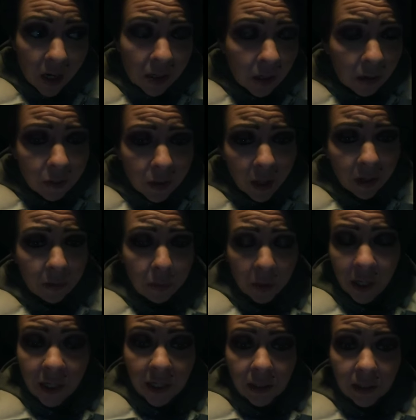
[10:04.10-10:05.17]
I love a lot of
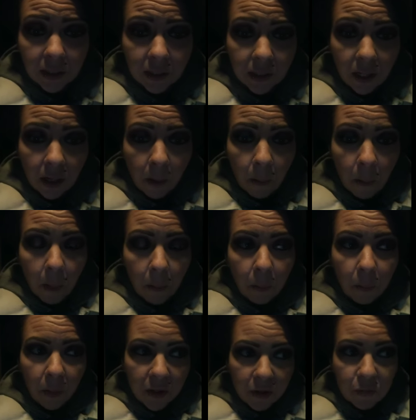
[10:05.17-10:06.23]
brands.
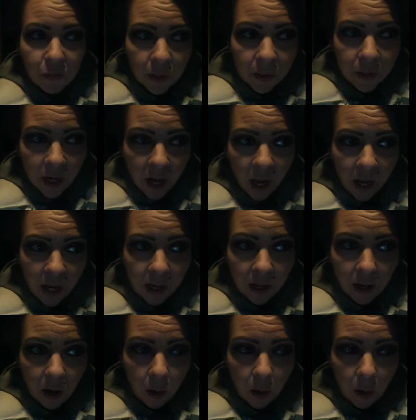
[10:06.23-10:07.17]
But if they're not